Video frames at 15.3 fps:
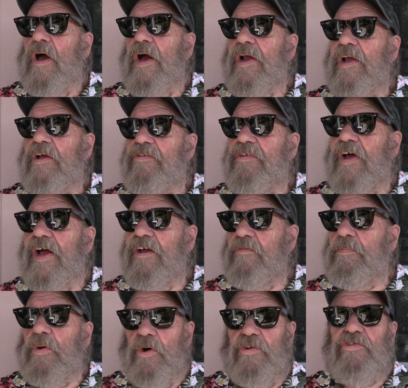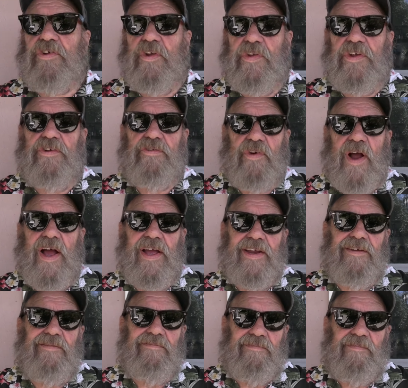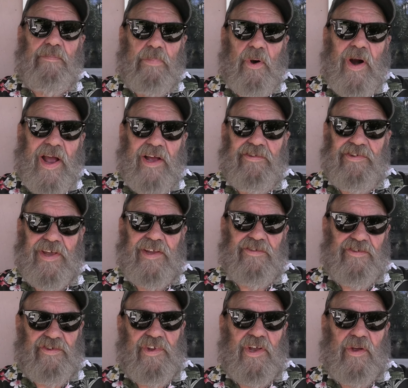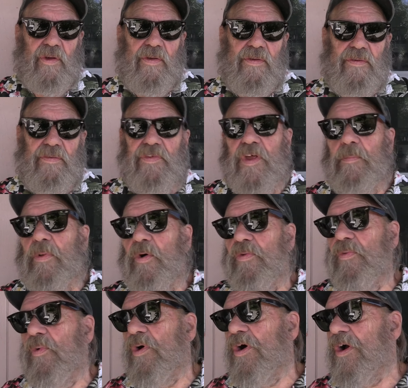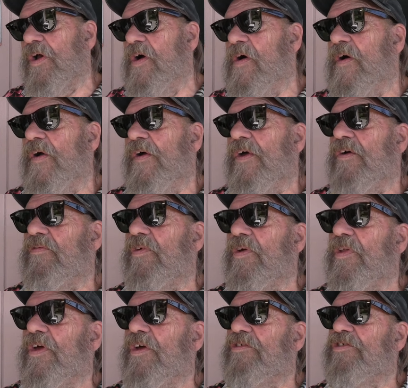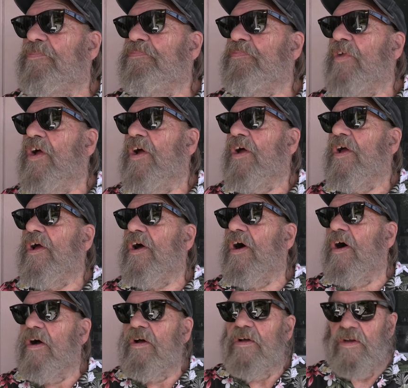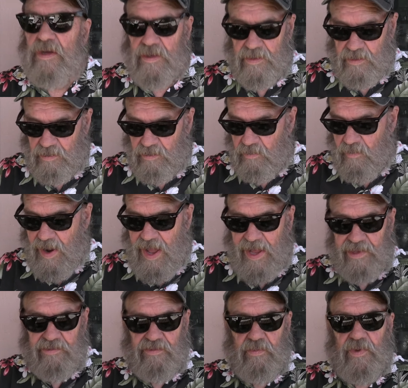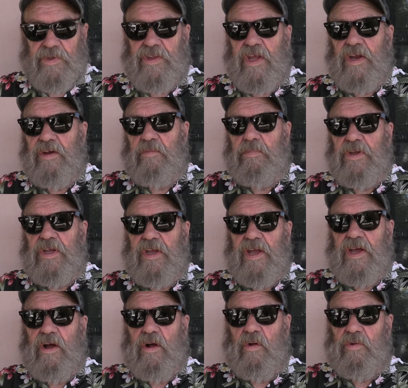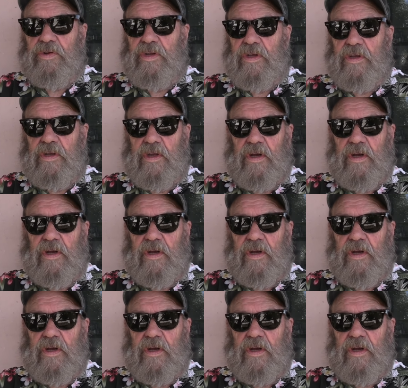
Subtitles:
I guess I have personally tried brass and steel. They both work for this. The rods would then be held